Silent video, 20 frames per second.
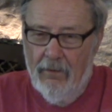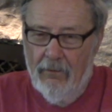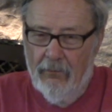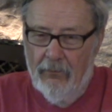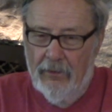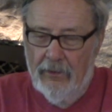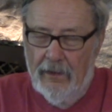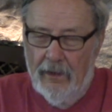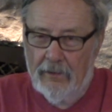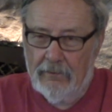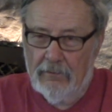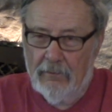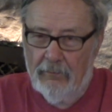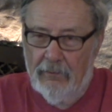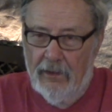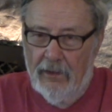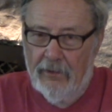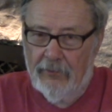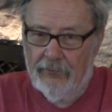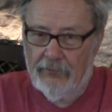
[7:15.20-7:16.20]
without the
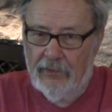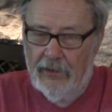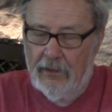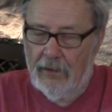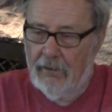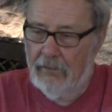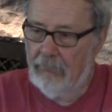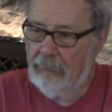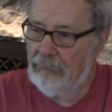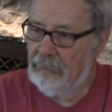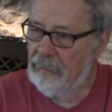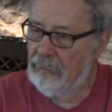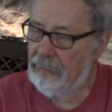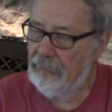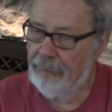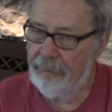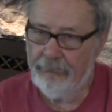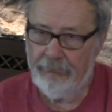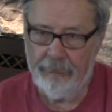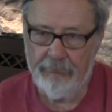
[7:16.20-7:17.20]
bear seeing it.
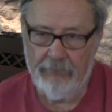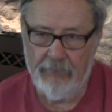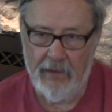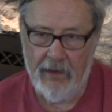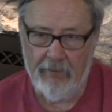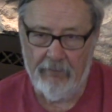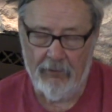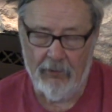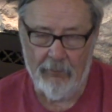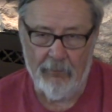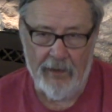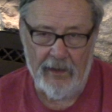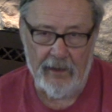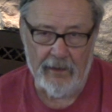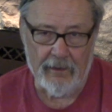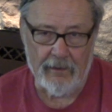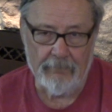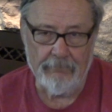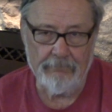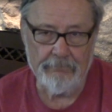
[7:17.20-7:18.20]
Never
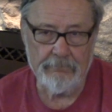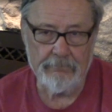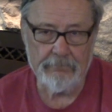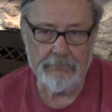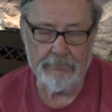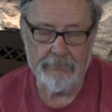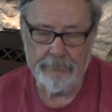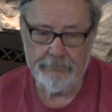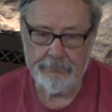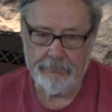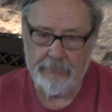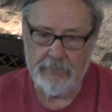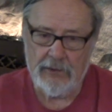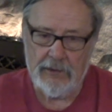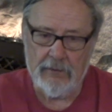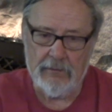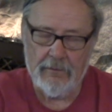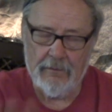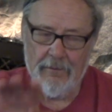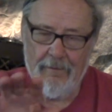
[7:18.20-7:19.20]
made it.
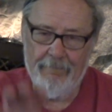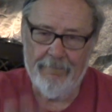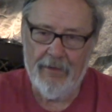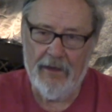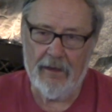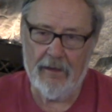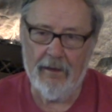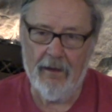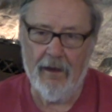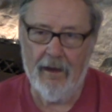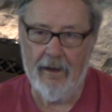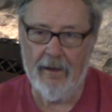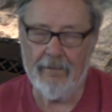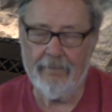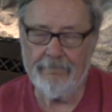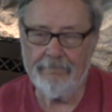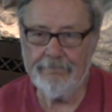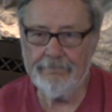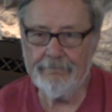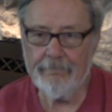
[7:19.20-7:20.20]
They're
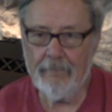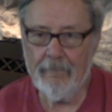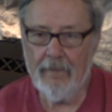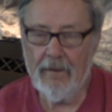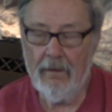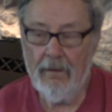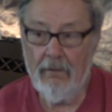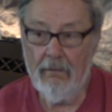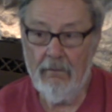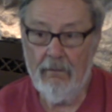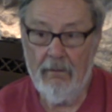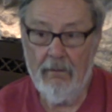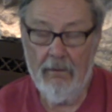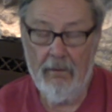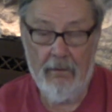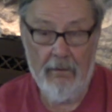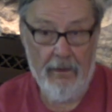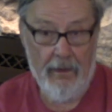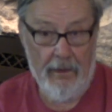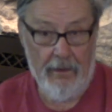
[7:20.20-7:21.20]
gone.
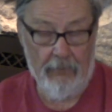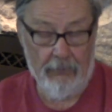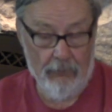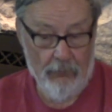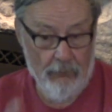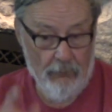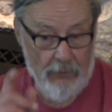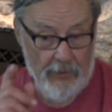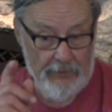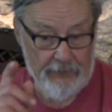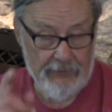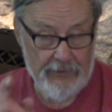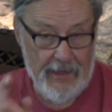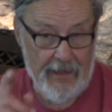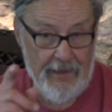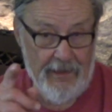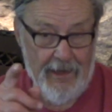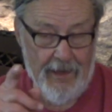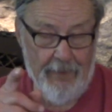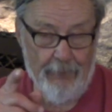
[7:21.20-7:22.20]
And once
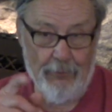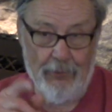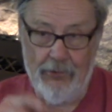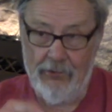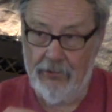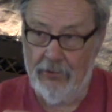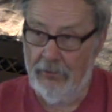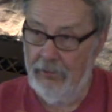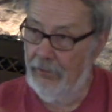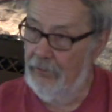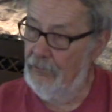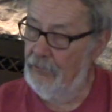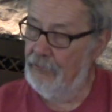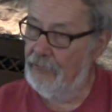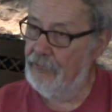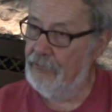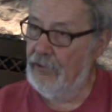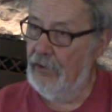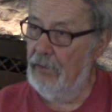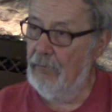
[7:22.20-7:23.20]
that happens, you know, you
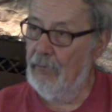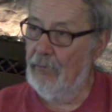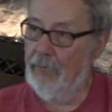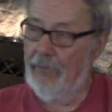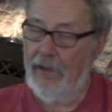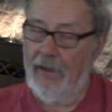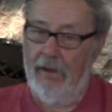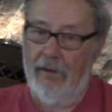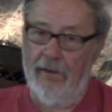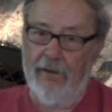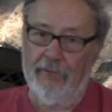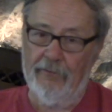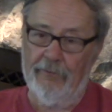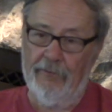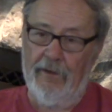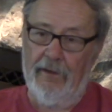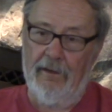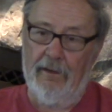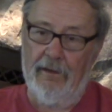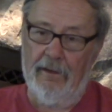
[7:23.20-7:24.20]
disturb a bear that's
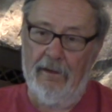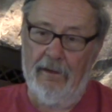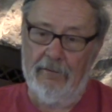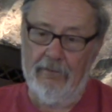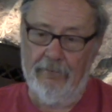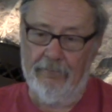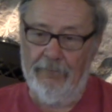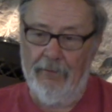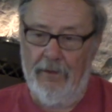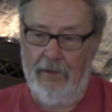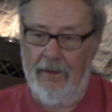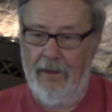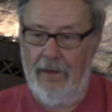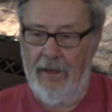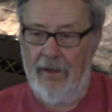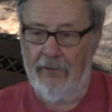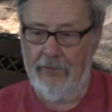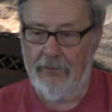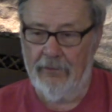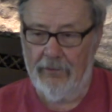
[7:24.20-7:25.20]
feeding at your bait
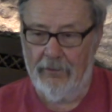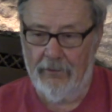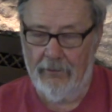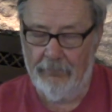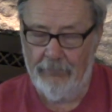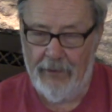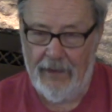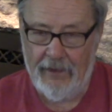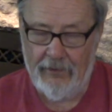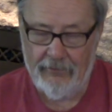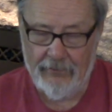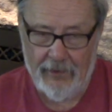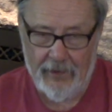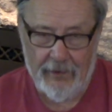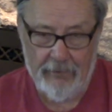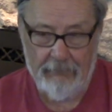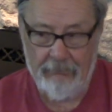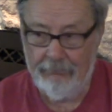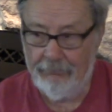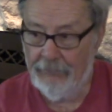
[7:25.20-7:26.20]

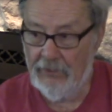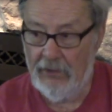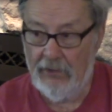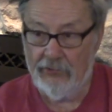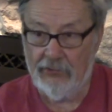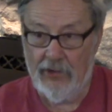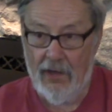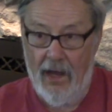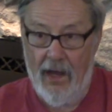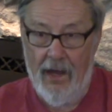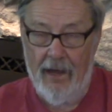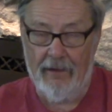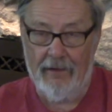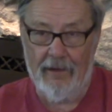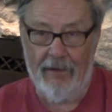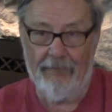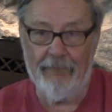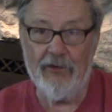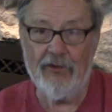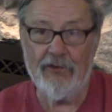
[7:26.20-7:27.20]
site, he's gone.
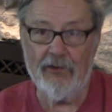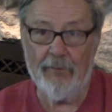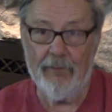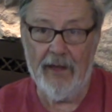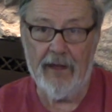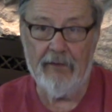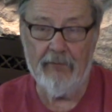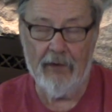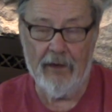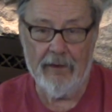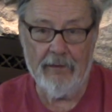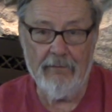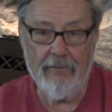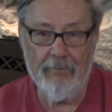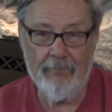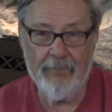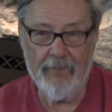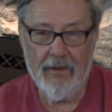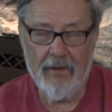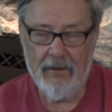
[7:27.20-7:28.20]
If he's a big one,
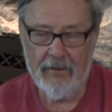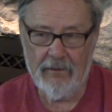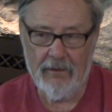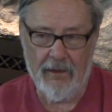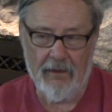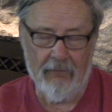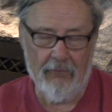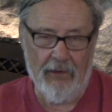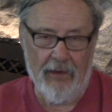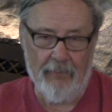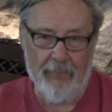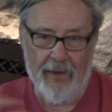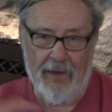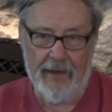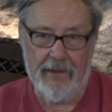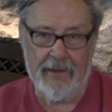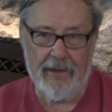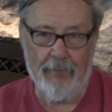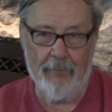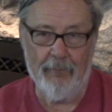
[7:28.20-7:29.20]
a little one
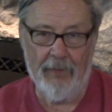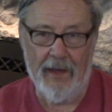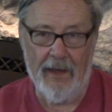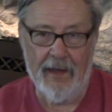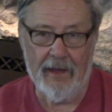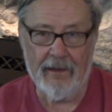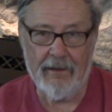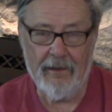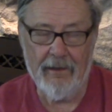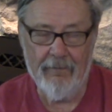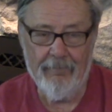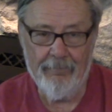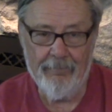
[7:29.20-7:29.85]
might come back,